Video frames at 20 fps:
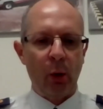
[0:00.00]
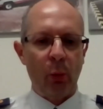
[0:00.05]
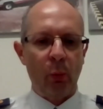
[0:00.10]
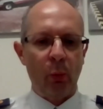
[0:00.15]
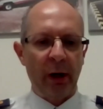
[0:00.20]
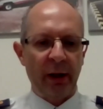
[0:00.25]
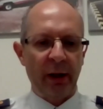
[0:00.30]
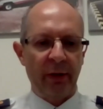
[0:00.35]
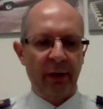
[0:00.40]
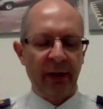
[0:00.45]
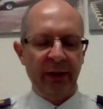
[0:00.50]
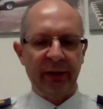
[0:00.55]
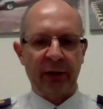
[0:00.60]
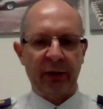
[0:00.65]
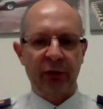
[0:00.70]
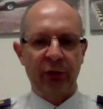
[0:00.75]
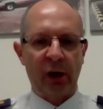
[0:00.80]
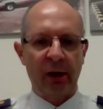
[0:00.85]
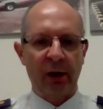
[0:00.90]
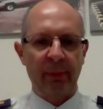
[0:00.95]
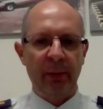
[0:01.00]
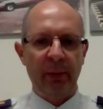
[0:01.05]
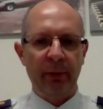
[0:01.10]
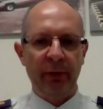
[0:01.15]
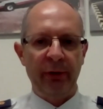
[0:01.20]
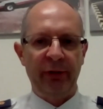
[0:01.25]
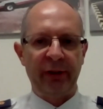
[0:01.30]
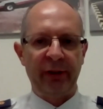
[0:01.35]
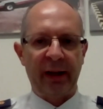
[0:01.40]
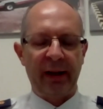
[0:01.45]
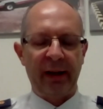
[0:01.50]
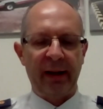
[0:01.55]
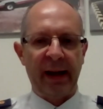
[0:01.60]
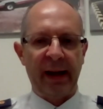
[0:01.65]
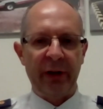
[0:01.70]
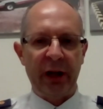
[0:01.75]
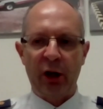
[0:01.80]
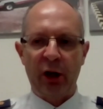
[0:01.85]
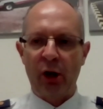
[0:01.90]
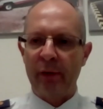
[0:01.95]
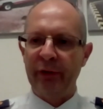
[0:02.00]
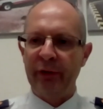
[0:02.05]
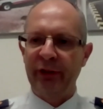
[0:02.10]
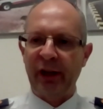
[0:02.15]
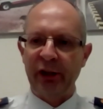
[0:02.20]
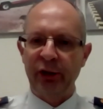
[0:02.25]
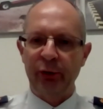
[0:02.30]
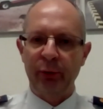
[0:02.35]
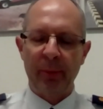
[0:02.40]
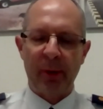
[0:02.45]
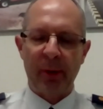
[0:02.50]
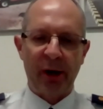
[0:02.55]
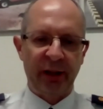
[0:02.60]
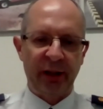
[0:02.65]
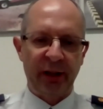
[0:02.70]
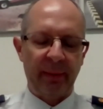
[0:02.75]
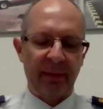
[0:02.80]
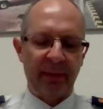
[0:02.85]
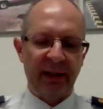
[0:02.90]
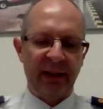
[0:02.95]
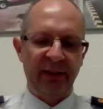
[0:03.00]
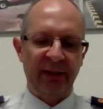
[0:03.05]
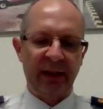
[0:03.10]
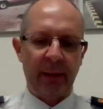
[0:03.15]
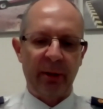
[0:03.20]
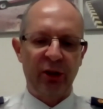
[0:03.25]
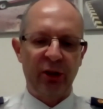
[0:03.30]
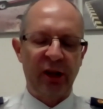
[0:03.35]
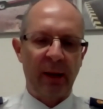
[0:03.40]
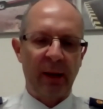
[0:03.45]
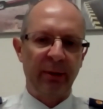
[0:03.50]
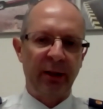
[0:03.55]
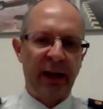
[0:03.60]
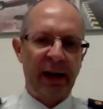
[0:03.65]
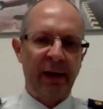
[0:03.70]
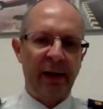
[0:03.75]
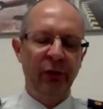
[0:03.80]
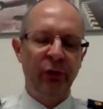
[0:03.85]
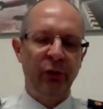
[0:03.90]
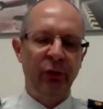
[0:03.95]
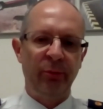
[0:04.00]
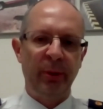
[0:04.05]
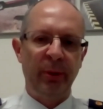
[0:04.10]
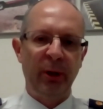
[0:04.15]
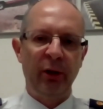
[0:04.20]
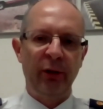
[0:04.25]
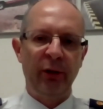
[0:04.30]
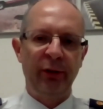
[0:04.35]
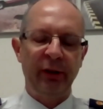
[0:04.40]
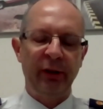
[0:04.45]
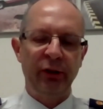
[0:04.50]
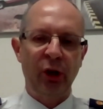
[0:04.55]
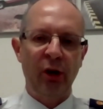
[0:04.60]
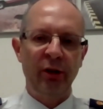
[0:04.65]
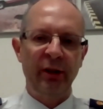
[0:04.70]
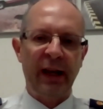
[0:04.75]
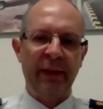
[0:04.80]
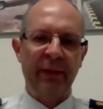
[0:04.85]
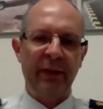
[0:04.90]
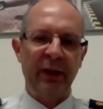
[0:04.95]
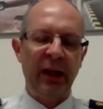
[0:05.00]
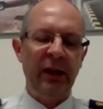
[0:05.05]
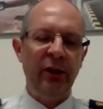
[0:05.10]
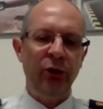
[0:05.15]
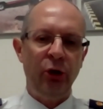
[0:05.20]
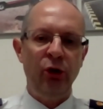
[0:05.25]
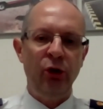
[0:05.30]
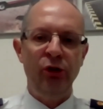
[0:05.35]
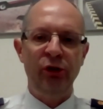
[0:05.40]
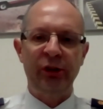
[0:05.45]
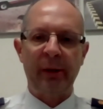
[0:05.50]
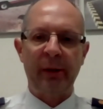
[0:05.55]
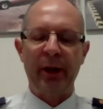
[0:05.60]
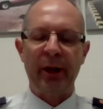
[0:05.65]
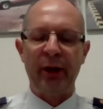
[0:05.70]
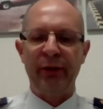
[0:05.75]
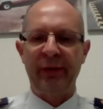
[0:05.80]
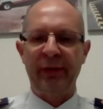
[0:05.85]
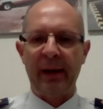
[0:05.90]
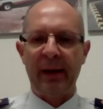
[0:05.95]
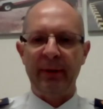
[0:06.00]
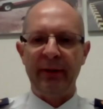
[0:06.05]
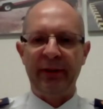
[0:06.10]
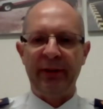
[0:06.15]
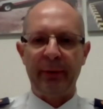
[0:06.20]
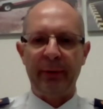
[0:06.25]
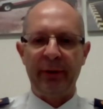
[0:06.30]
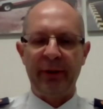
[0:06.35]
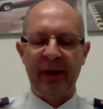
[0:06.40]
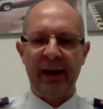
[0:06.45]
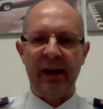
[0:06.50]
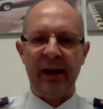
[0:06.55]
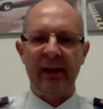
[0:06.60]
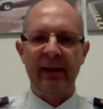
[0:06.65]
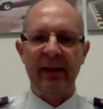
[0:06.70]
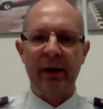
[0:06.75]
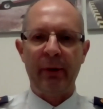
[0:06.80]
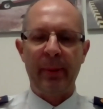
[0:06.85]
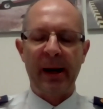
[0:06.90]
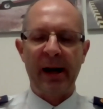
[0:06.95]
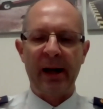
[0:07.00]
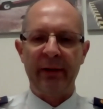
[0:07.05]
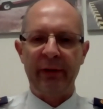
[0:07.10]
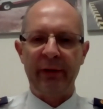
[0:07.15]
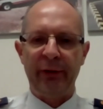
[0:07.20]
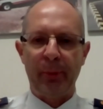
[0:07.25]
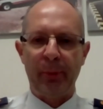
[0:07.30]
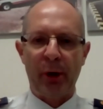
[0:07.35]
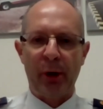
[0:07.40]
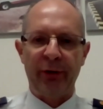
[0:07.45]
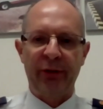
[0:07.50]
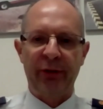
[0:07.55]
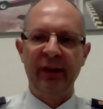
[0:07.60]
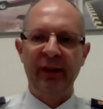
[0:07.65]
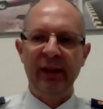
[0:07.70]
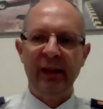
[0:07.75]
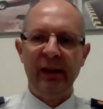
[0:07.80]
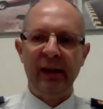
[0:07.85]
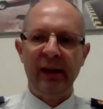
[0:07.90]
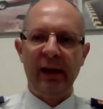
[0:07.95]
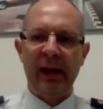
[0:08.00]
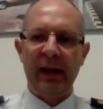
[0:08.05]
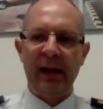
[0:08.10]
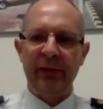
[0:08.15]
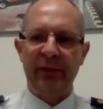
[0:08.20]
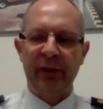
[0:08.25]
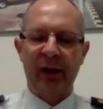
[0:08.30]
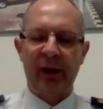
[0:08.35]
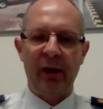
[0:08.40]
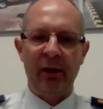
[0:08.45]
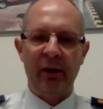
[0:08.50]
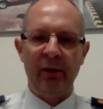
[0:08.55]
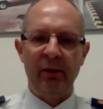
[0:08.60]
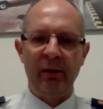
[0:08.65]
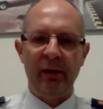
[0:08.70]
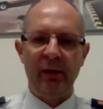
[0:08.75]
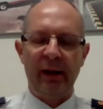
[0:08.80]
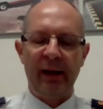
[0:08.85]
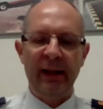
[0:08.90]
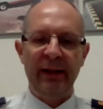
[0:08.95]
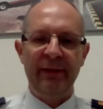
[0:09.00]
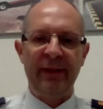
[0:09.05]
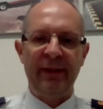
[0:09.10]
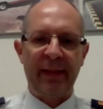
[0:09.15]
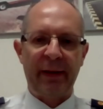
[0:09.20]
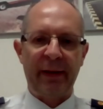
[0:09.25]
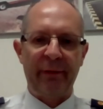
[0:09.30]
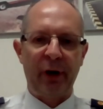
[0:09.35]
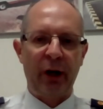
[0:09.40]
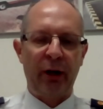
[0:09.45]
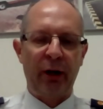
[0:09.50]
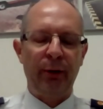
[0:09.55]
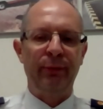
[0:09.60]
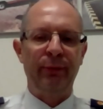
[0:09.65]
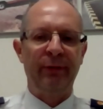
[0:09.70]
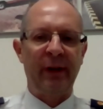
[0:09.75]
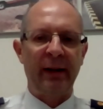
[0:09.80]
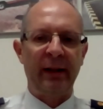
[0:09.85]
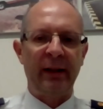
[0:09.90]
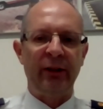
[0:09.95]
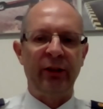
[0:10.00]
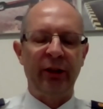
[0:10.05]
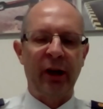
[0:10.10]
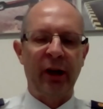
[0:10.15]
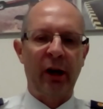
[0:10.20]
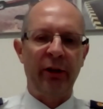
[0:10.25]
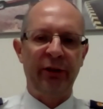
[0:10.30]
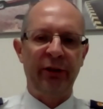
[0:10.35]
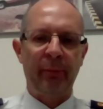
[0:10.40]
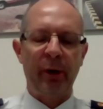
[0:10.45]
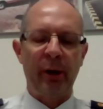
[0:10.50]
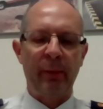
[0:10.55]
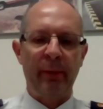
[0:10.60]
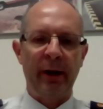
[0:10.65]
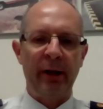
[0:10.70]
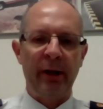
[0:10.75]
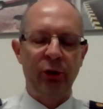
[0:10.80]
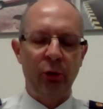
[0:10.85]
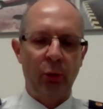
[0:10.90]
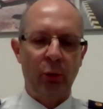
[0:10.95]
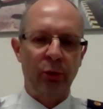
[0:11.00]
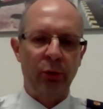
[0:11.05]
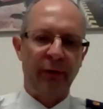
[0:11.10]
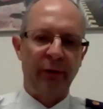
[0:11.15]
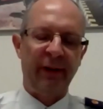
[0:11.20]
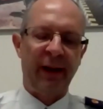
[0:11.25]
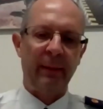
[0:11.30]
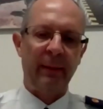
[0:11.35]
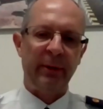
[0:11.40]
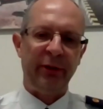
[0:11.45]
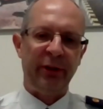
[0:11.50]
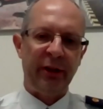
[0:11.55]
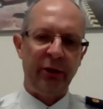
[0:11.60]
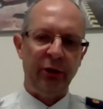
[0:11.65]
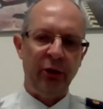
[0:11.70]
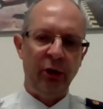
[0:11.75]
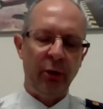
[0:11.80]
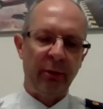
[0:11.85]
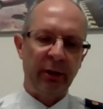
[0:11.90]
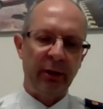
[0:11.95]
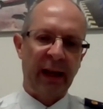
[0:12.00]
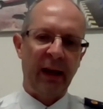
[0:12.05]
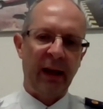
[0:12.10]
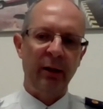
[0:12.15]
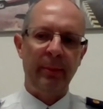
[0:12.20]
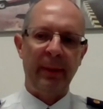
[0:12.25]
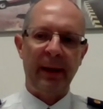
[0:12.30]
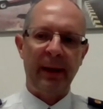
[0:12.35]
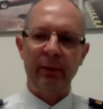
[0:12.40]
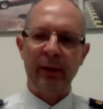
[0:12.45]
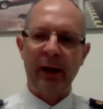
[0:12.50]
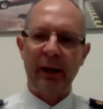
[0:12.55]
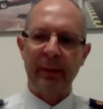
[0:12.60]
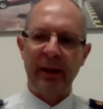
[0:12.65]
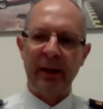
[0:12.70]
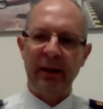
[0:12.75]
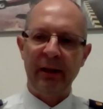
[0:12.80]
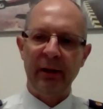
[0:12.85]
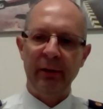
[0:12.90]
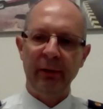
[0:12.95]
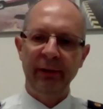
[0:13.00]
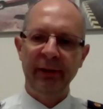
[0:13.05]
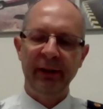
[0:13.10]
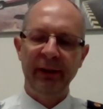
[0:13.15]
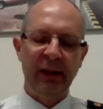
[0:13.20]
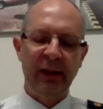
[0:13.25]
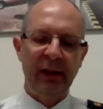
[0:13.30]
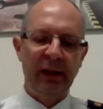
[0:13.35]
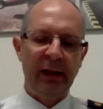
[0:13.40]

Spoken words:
one of the things that struck me was having a conversation with my Islamic chaplain afterwards, because it turned out that he knew some of those families that were there. They were part of his mosque. And so he found that very confronting, to go to somewhere where children or families he knew and cared about had been killed.